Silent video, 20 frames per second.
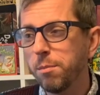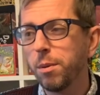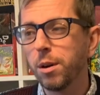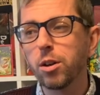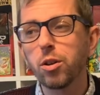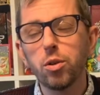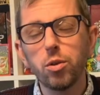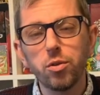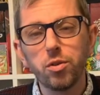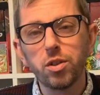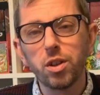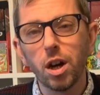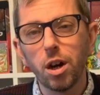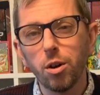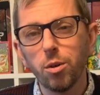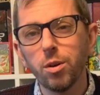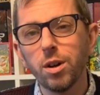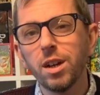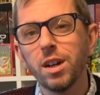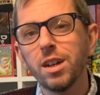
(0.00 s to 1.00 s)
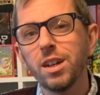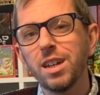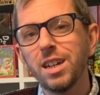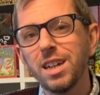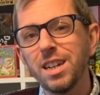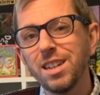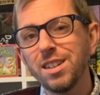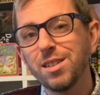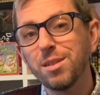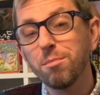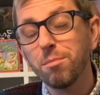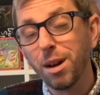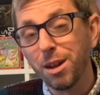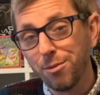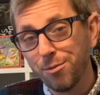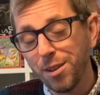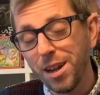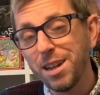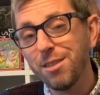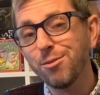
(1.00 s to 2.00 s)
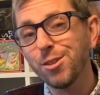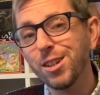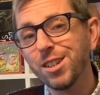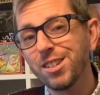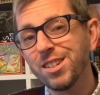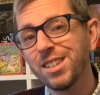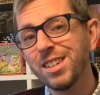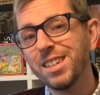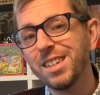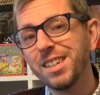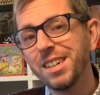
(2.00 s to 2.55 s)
but Cuzco is my favourite